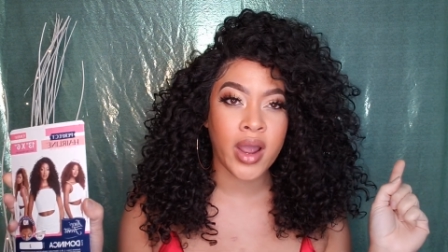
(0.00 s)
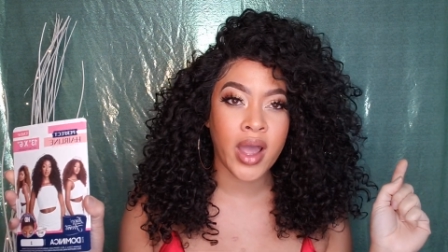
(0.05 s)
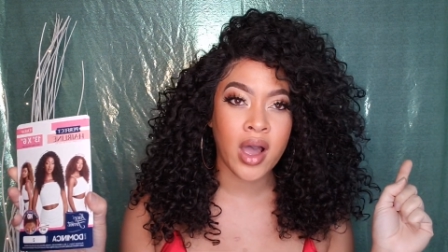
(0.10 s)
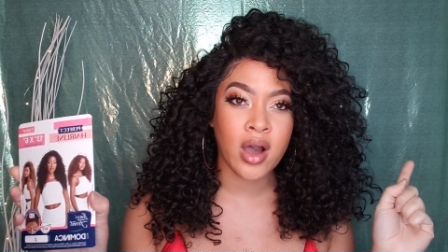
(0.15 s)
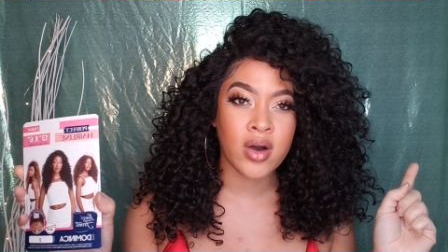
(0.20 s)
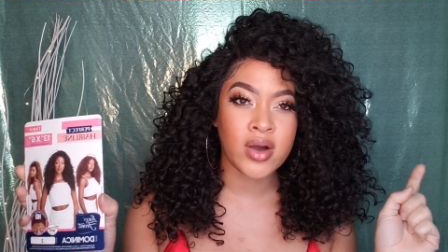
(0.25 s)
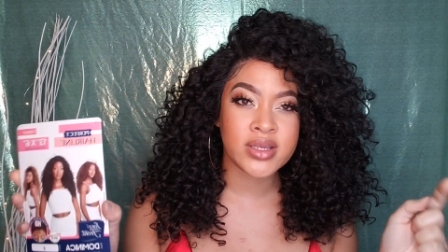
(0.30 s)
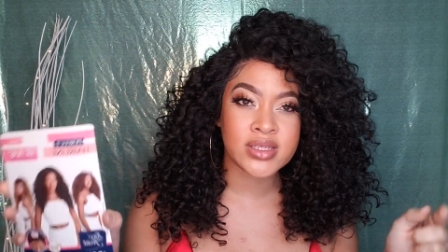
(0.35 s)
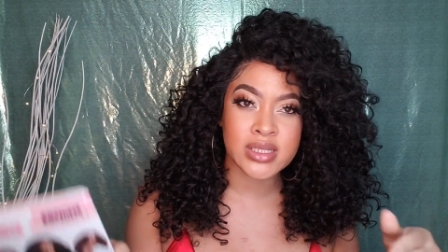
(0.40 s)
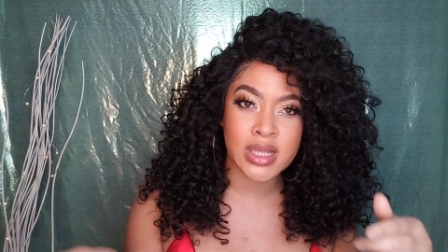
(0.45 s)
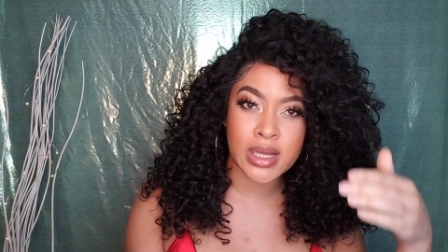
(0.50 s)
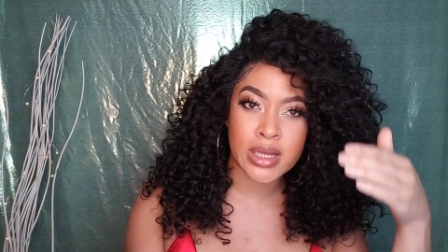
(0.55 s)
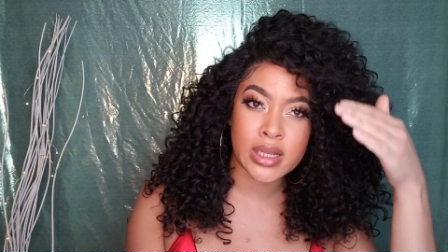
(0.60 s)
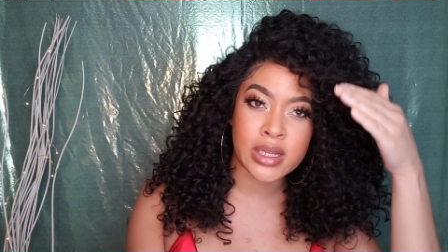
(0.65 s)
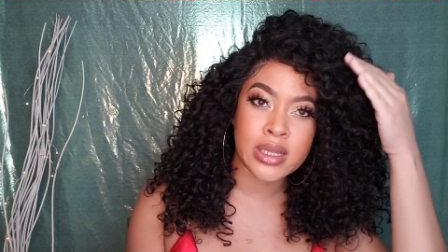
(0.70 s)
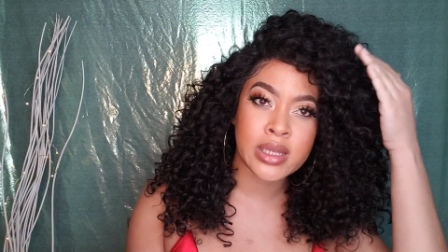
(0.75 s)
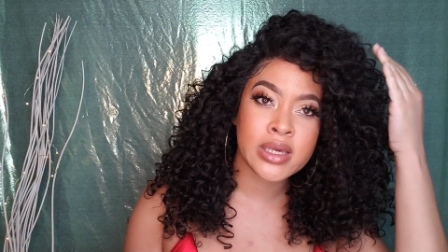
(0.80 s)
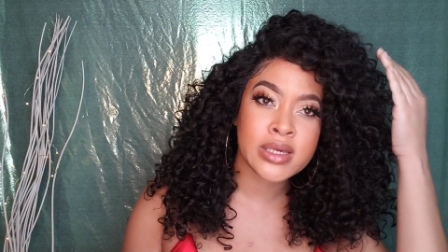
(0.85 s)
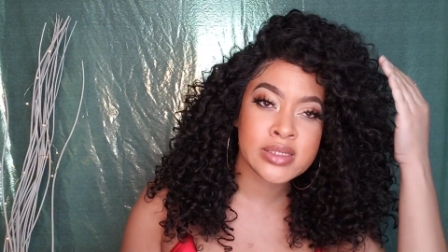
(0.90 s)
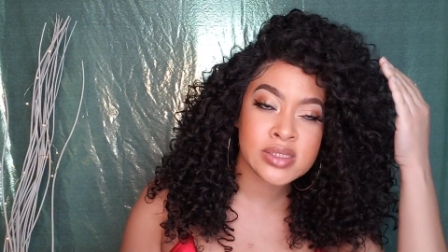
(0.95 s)
out as like a
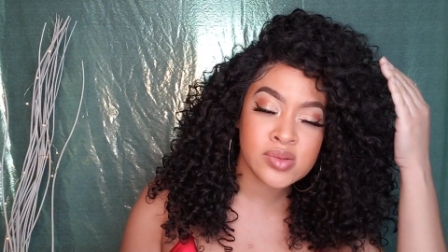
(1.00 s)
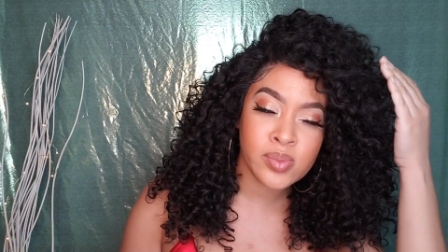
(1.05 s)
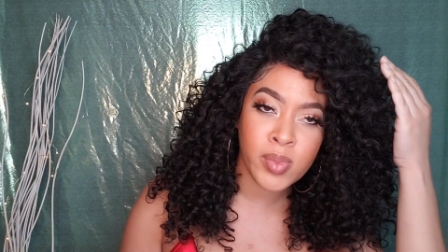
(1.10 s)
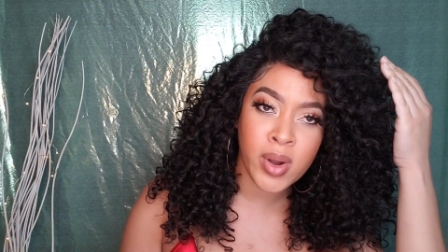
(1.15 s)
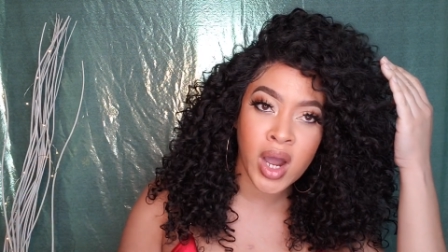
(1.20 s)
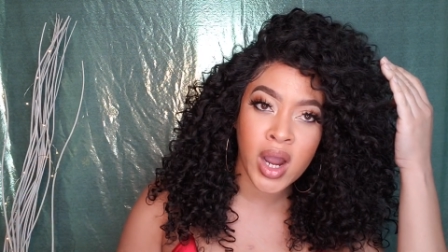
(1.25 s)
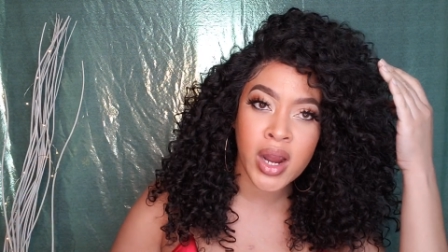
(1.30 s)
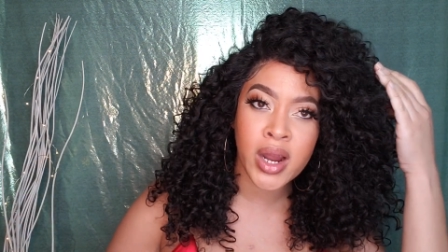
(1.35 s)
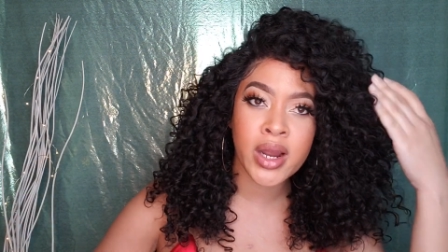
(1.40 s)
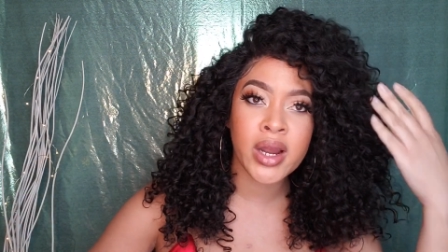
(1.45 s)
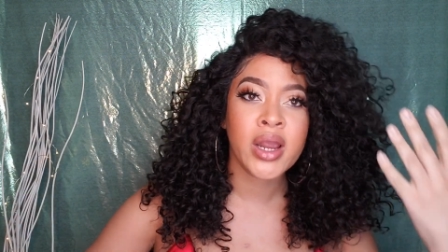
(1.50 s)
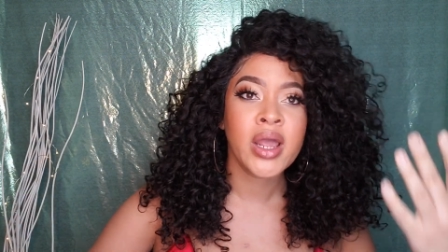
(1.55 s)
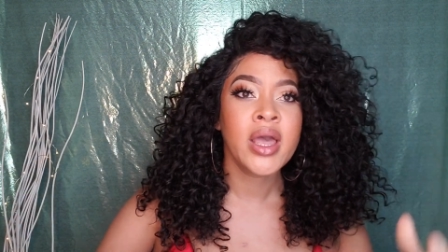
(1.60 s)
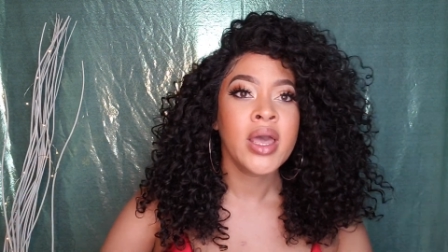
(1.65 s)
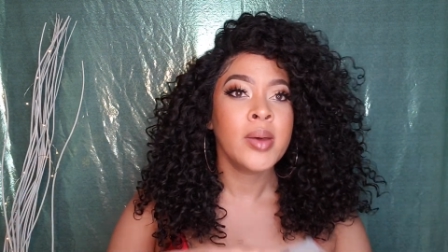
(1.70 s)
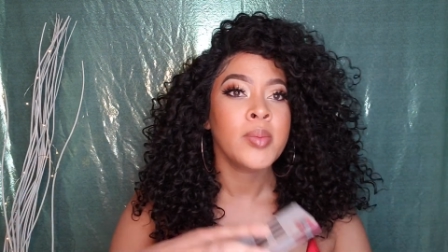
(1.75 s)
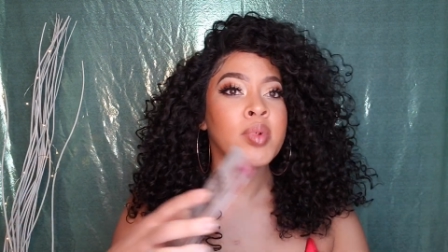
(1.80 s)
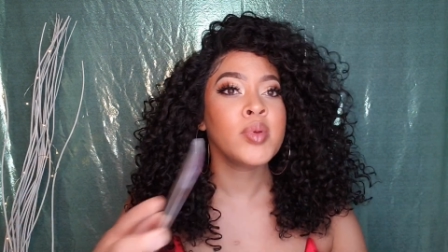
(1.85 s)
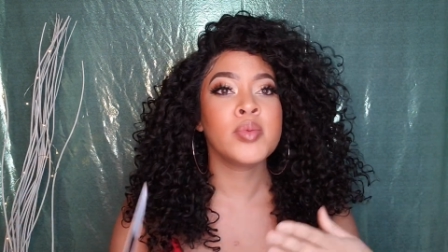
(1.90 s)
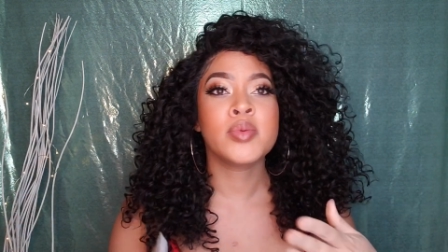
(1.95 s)
lace part.
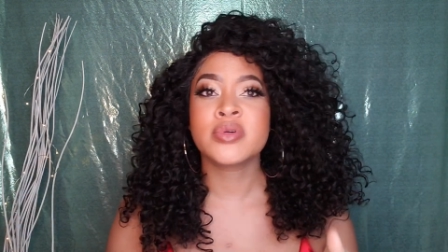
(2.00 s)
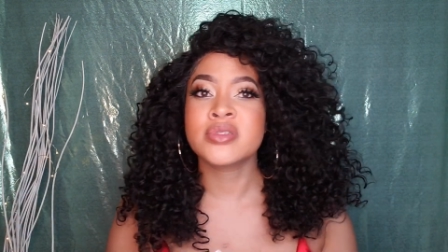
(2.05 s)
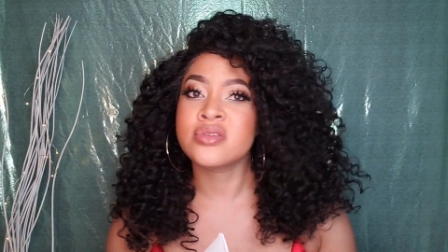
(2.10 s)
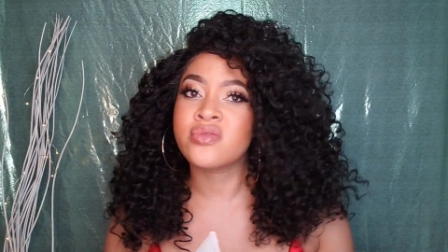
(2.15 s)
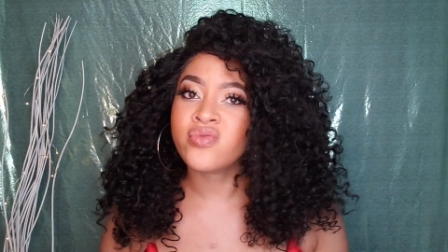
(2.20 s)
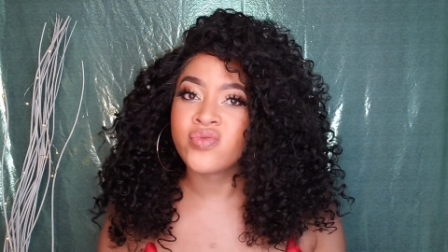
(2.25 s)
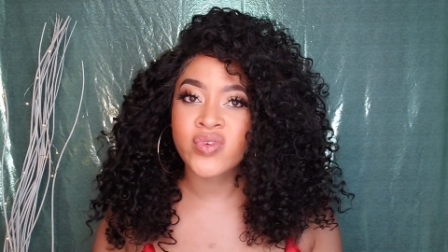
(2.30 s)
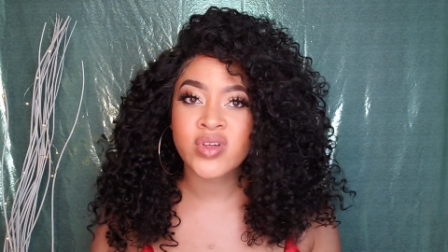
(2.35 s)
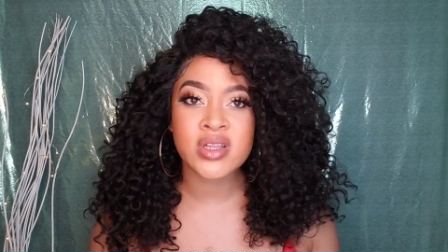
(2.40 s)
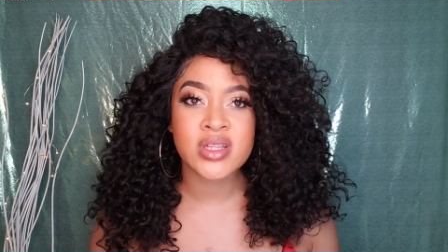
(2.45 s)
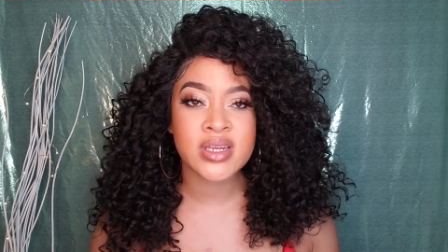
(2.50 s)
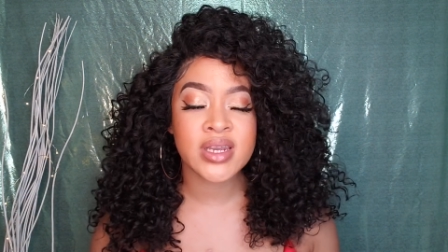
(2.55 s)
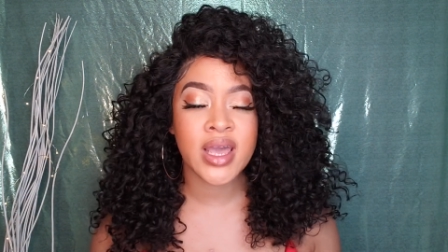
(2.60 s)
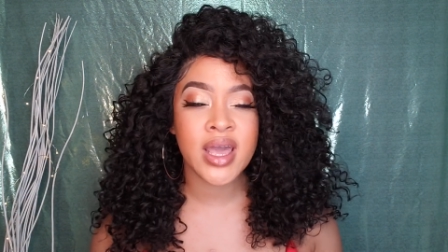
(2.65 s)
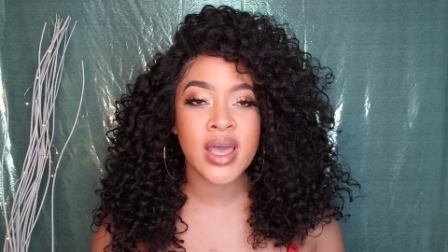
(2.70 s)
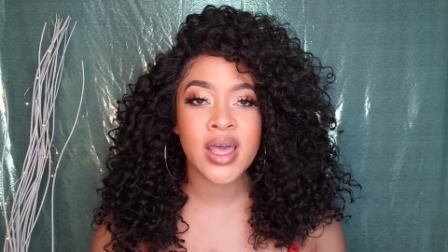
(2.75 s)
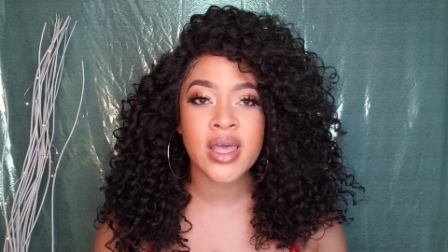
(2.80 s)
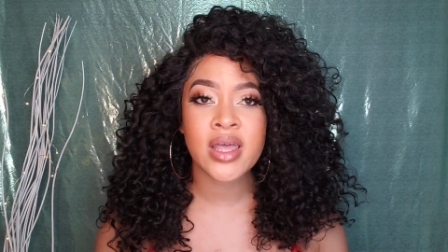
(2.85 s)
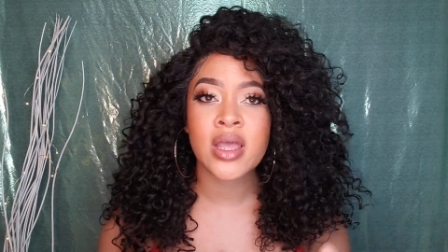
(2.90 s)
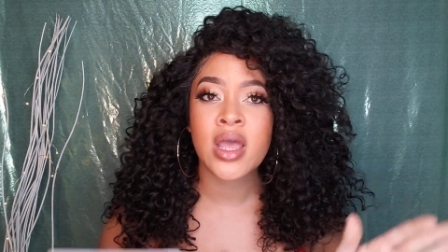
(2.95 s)
People wasn't feeling
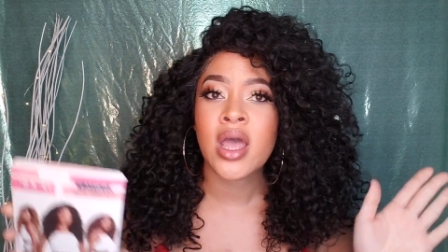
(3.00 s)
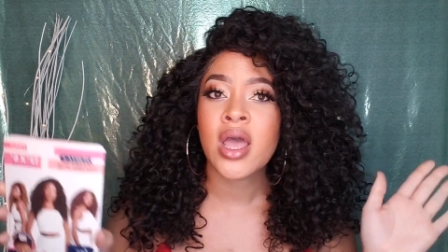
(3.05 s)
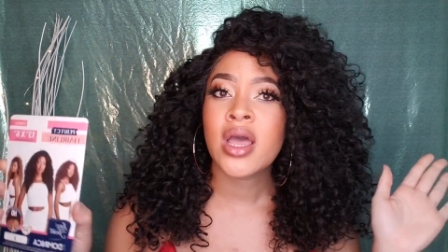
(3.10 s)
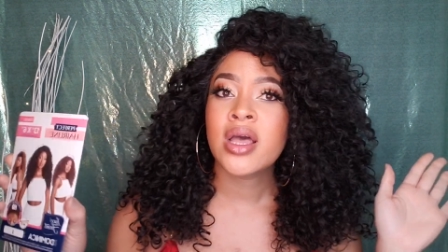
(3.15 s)
that.